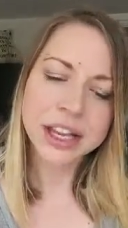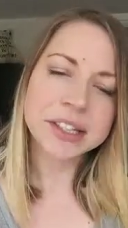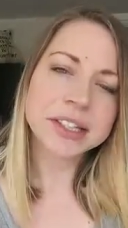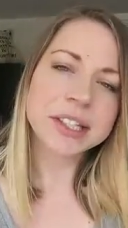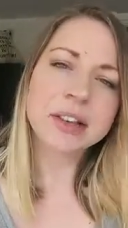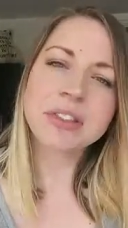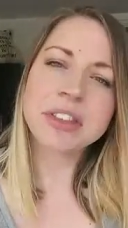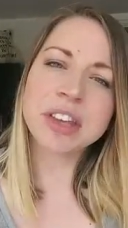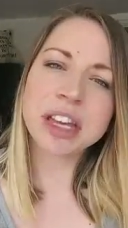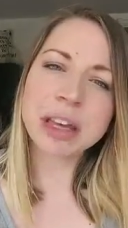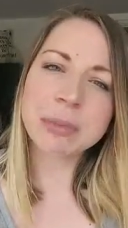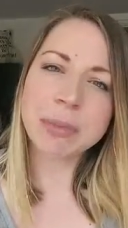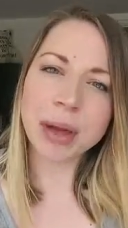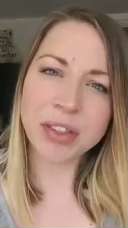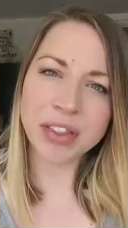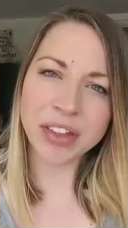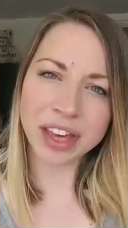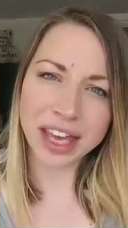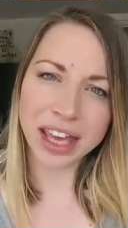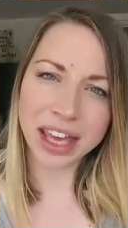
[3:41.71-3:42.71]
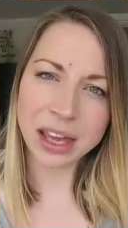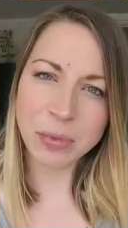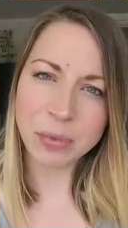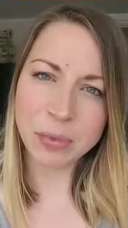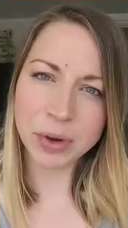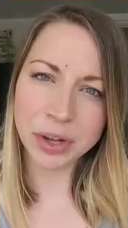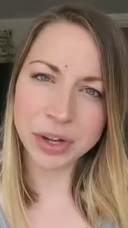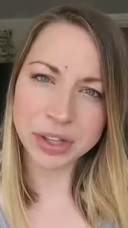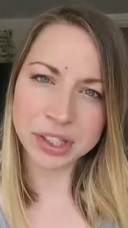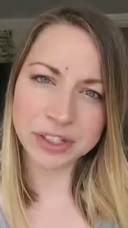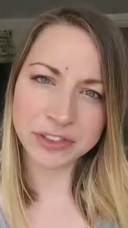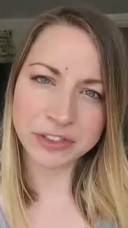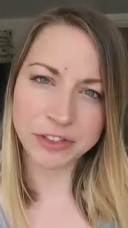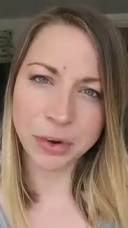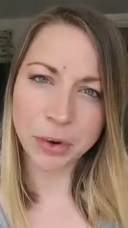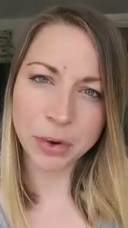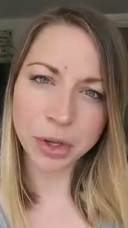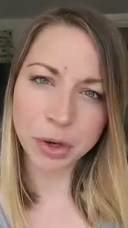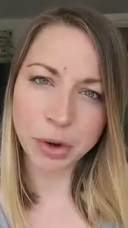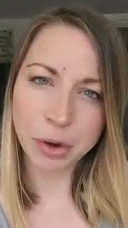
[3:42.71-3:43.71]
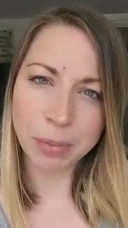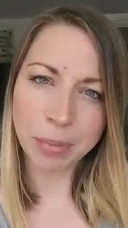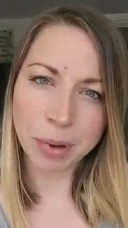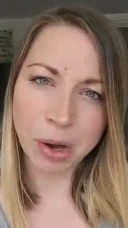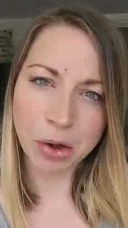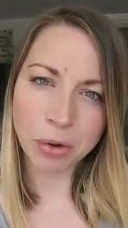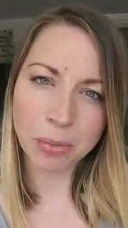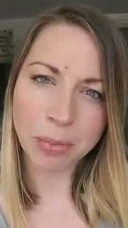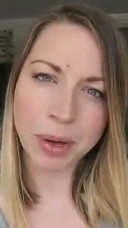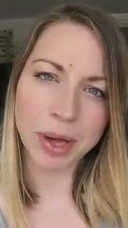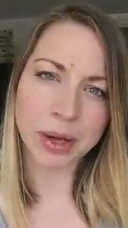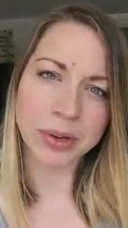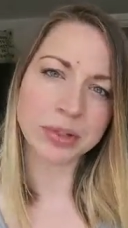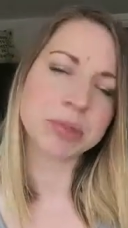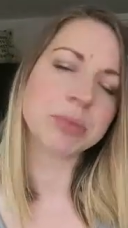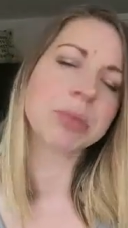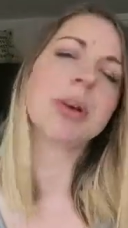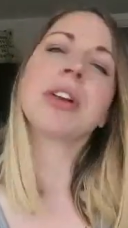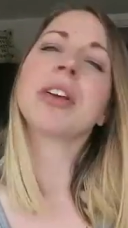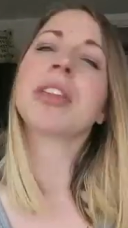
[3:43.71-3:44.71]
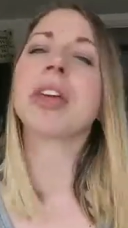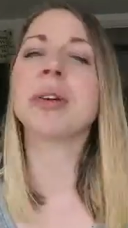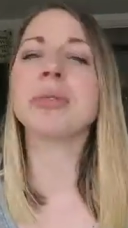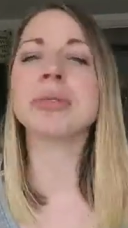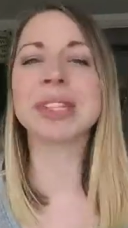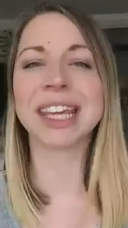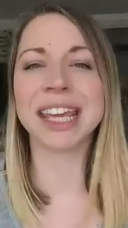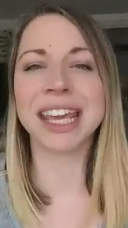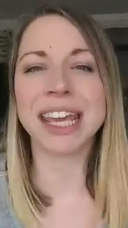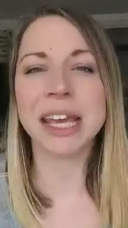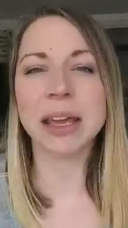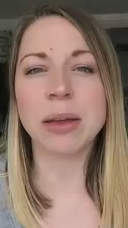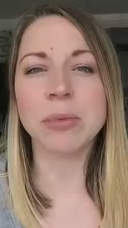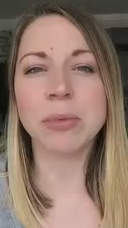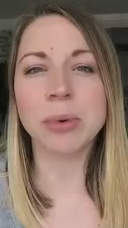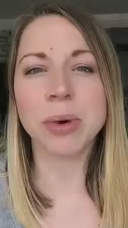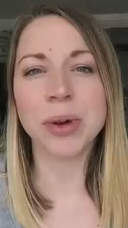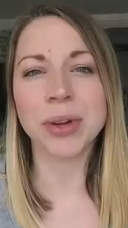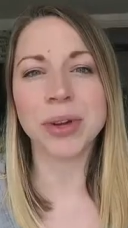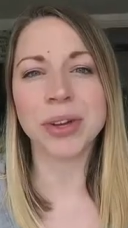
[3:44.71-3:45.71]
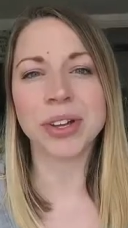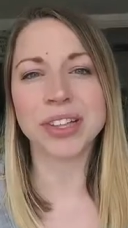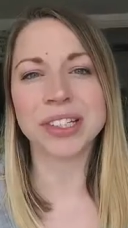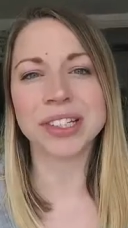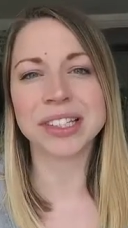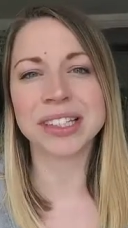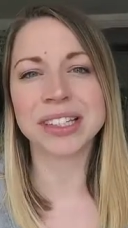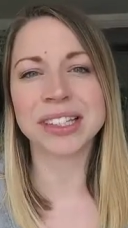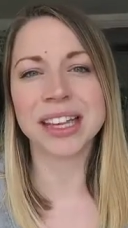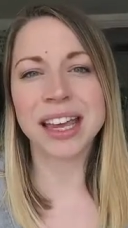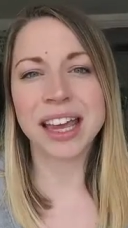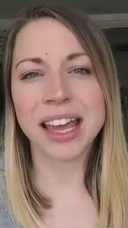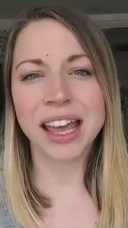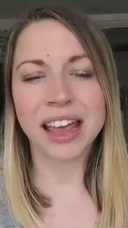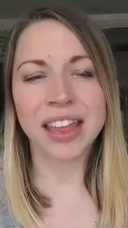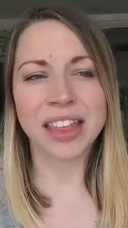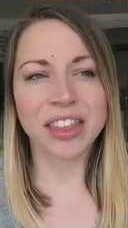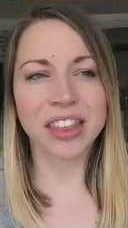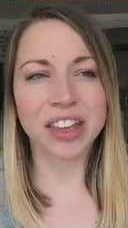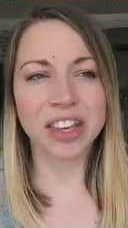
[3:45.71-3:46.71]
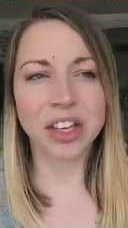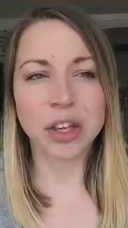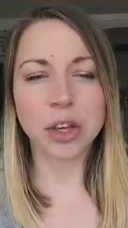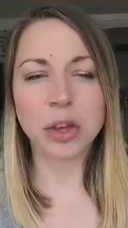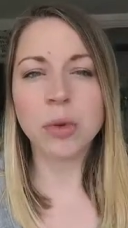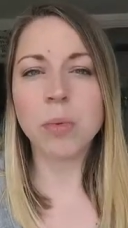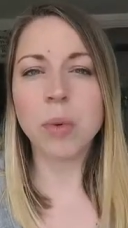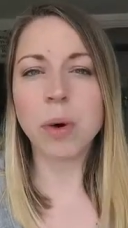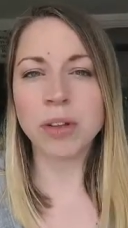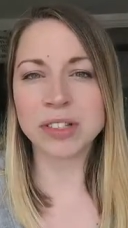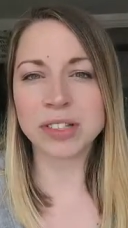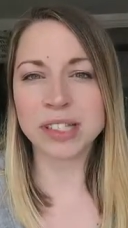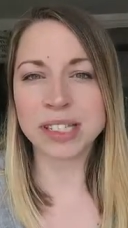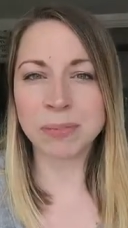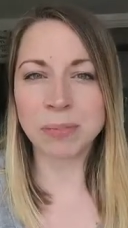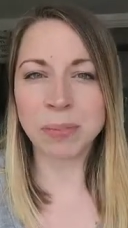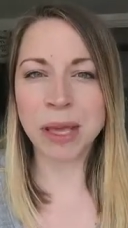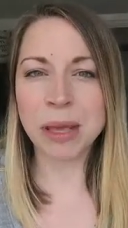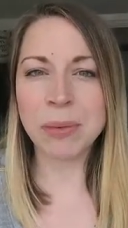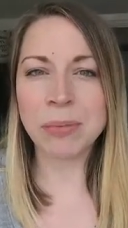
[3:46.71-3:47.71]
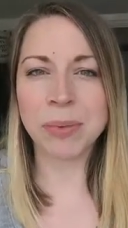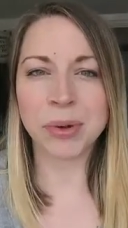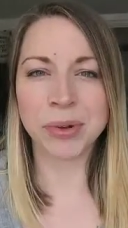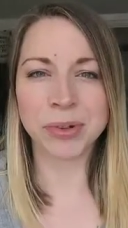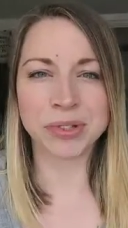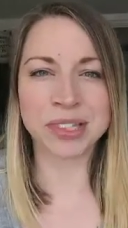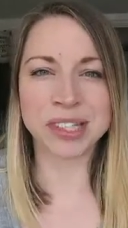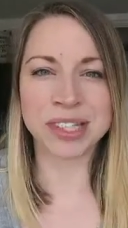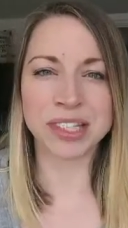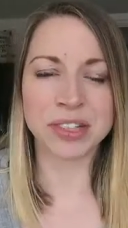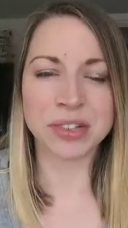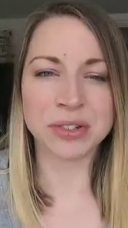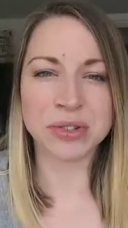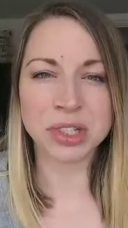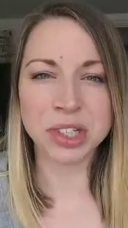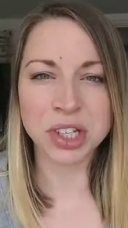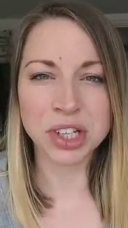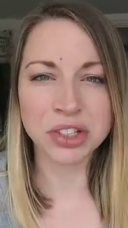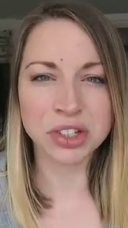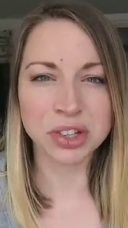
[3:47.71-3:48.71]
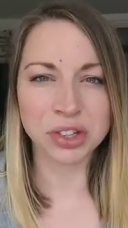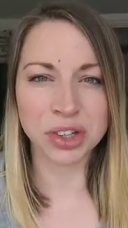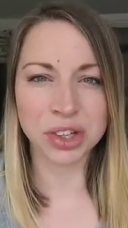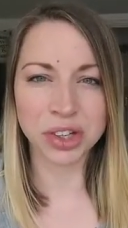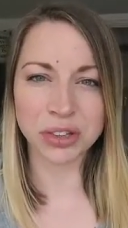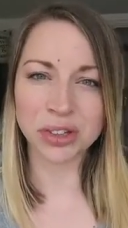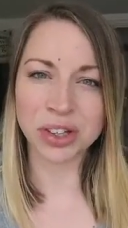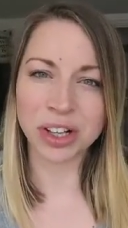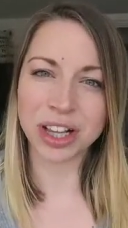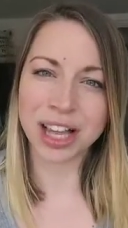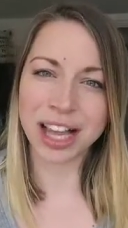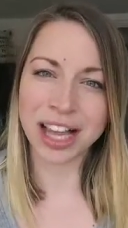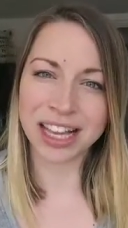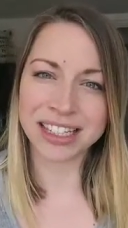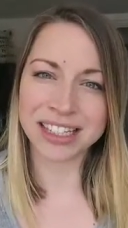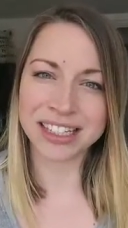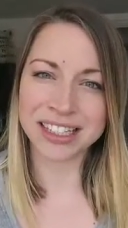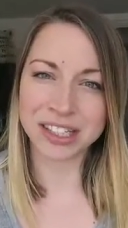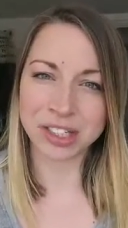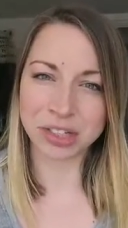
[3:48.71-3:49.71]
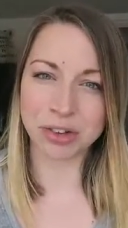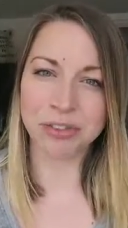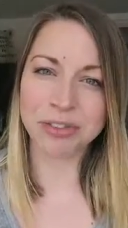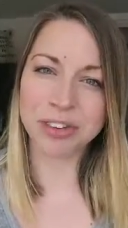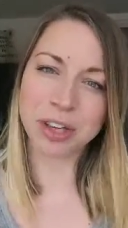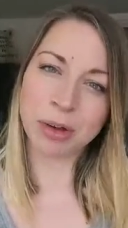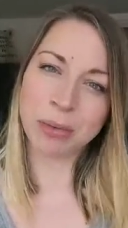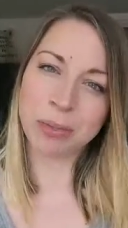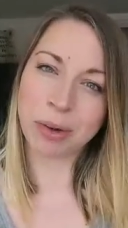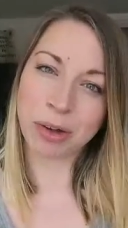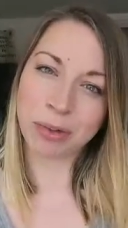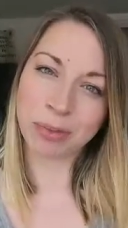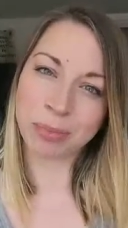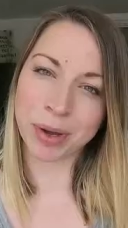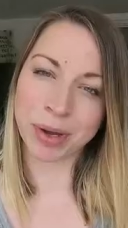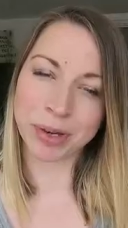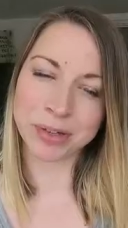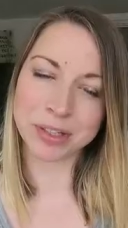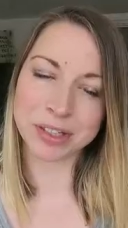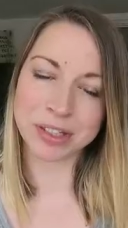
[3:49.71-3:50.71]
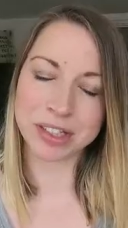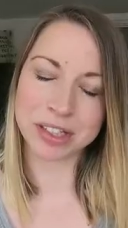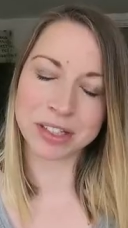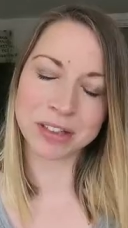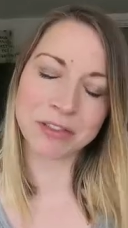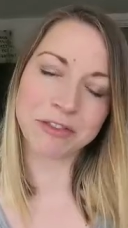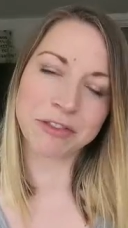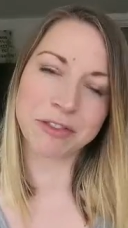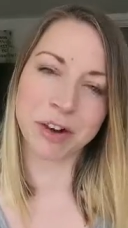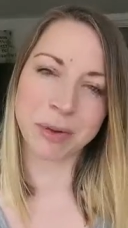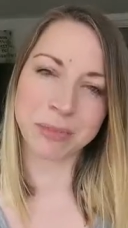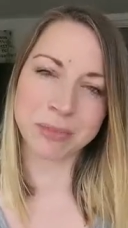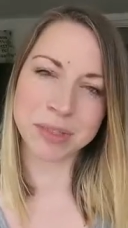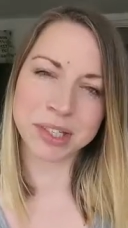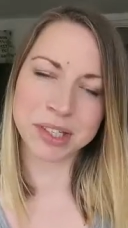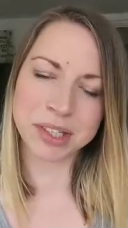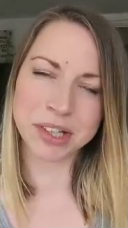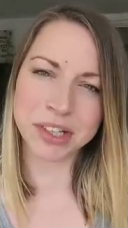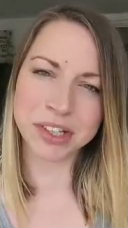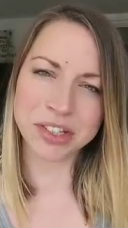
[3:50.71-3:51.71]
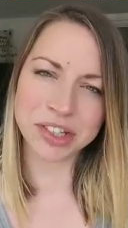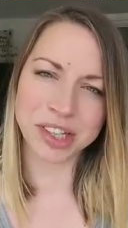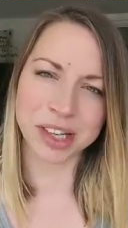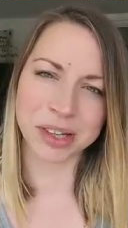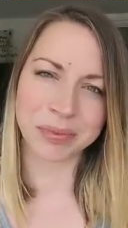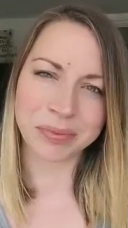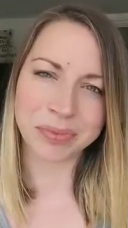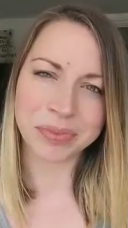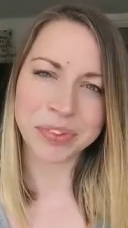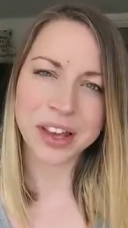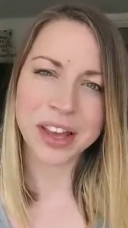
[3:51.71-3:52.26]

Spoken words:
So think about the keywords for your blog post. What are those keywords that you want people to search on Google and discover your blog posts from searching?